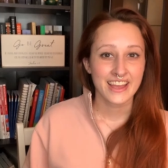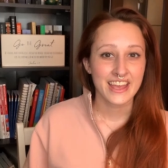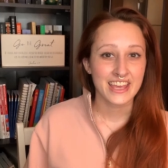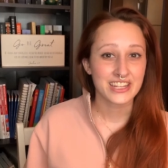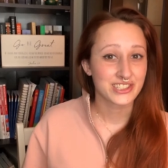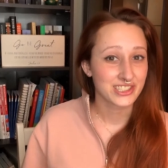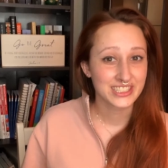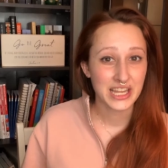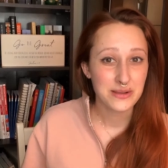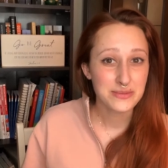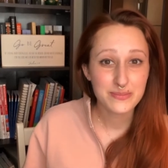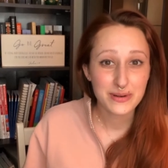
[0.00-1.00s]
It just
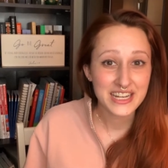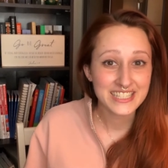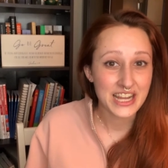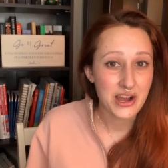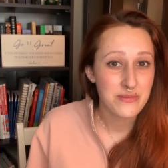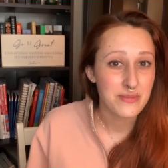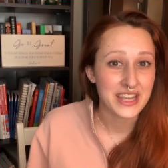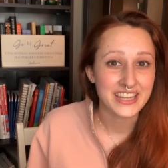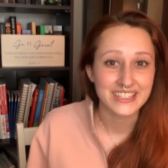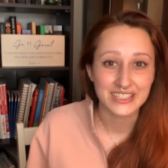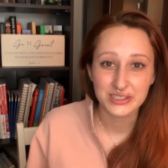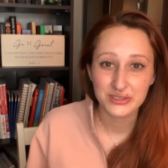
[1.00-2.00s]
helps break down my
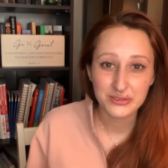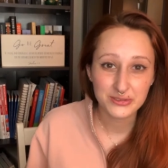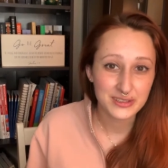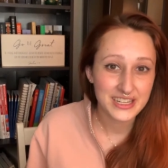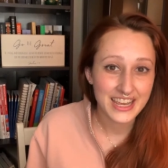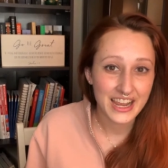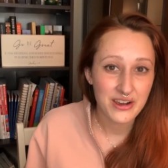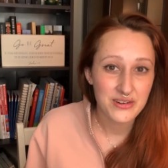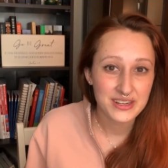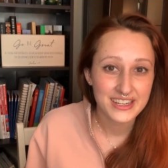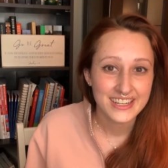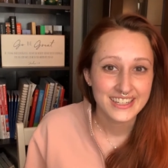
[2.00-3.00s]
initial freak
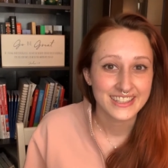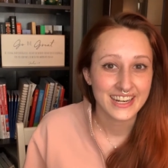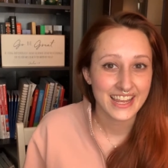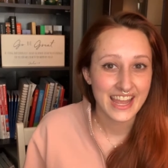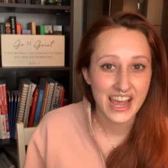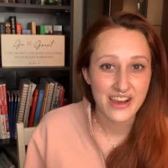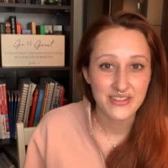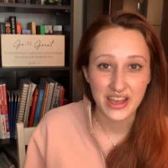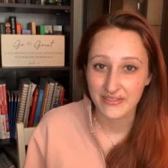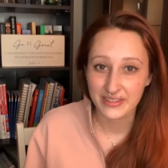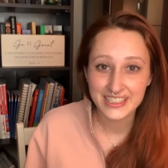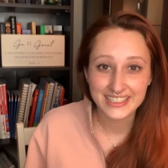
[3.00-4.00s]
out that I have
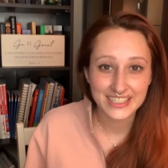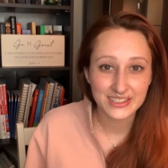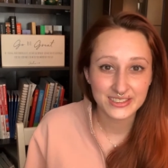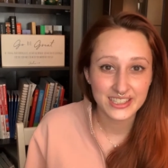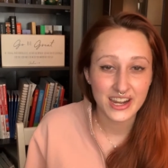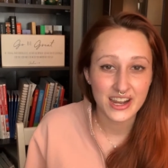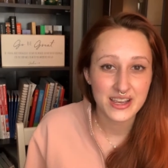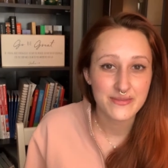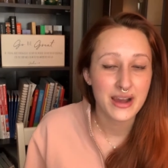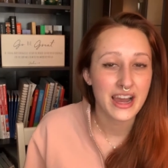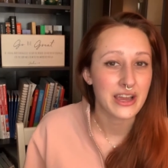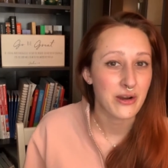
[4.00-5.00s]
every single
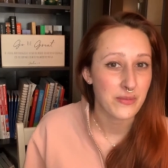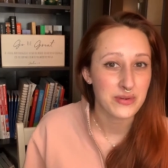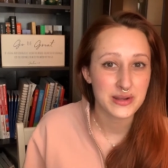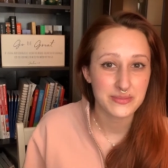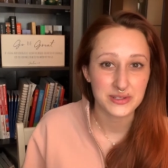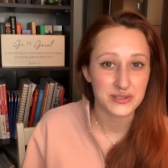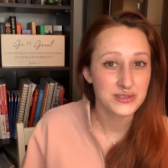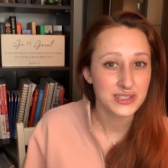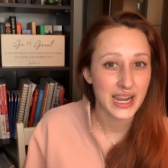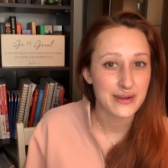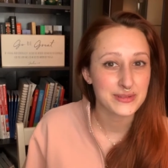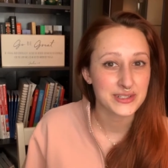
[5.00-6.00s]
time I open up a new
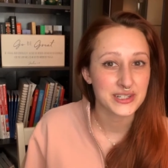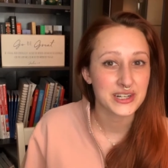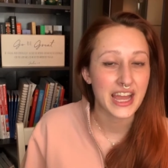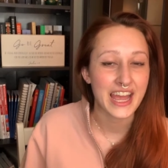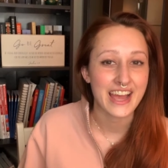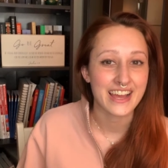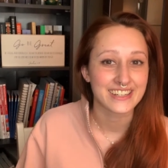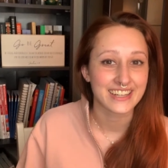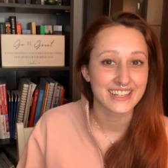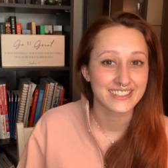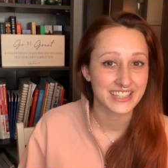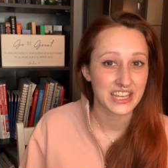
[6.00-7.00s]
chapter and
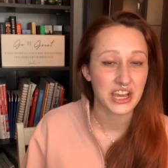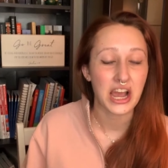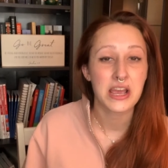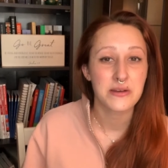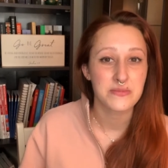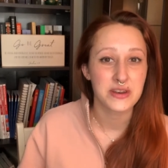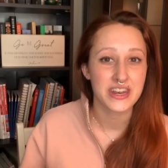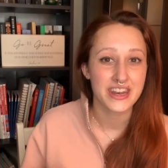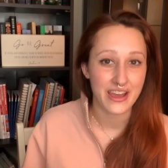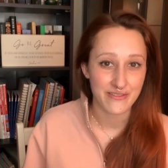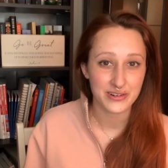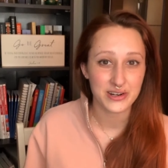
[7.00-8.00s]
I think I am
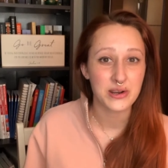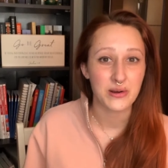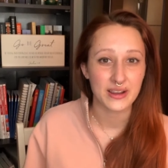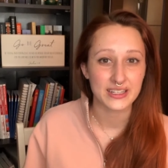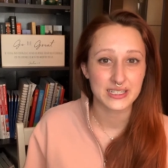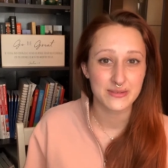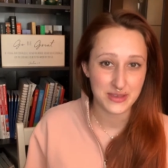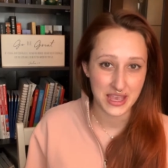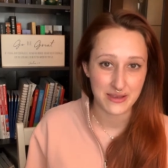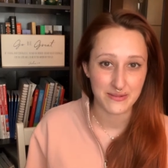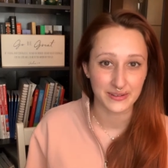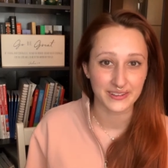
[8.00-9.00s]
never going to
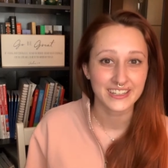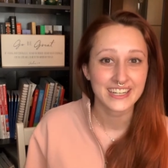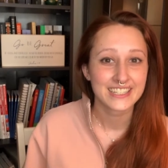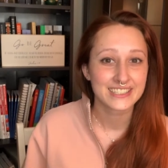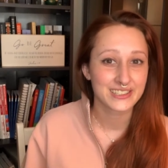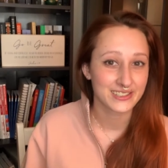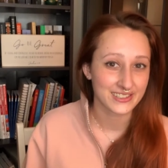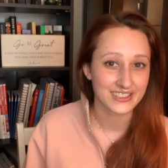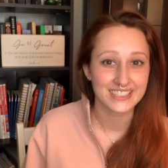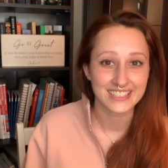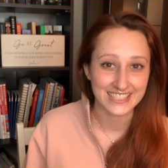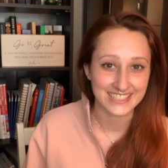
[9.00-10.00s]
be able to
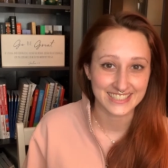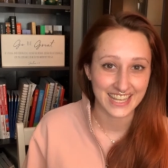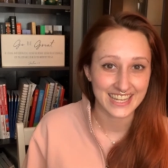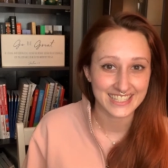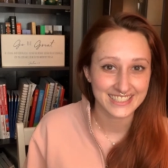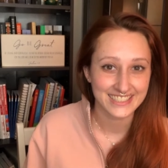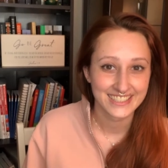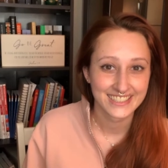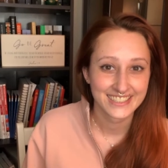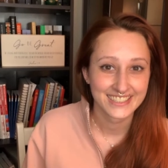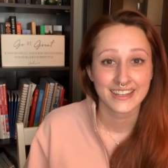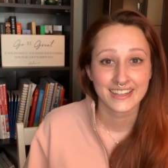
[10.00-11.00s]
learn this set.
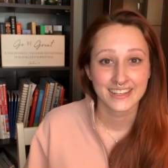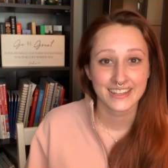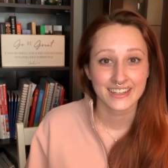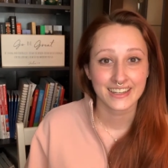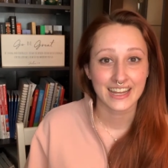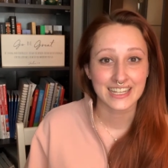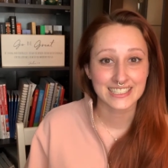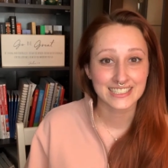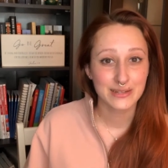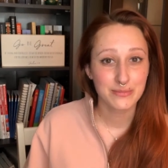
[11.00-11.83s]
As I said